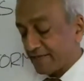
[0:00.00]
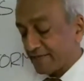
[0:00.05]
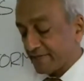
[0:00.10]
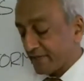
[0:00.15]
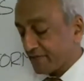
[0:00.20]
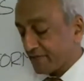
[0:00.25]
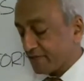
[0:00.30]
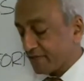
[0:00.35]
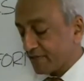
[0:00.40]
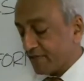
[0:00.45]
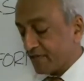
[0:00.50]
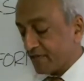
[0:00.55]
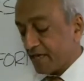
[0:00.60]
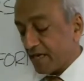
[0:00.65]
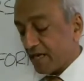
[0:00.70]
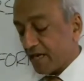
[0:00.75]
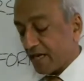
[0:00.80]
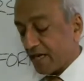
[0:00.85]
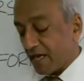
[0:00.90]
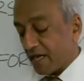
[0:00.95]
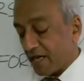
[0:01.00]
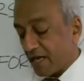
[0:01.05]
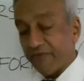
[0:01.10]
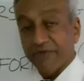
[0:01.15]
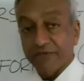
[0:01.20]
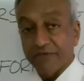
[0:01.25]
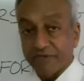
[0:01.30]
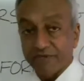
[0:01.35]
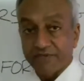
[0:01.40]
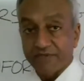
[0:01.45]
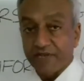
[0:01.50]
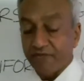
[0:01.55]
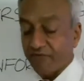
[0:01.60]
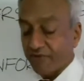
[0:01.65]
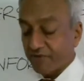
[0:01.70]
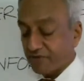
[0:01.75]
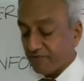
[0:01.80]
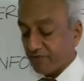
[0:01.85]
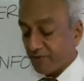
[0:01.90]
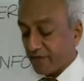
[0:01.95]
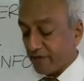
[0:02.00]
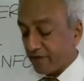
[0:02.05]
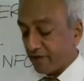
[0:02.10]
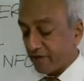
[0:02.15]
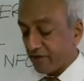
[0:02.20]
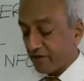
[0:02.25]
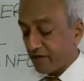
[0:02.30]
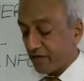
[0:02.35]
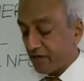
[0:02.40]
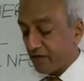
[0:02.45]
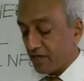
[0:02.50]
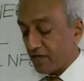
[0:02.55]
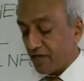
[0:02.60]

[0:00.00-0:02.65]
says, which is self-explanatory.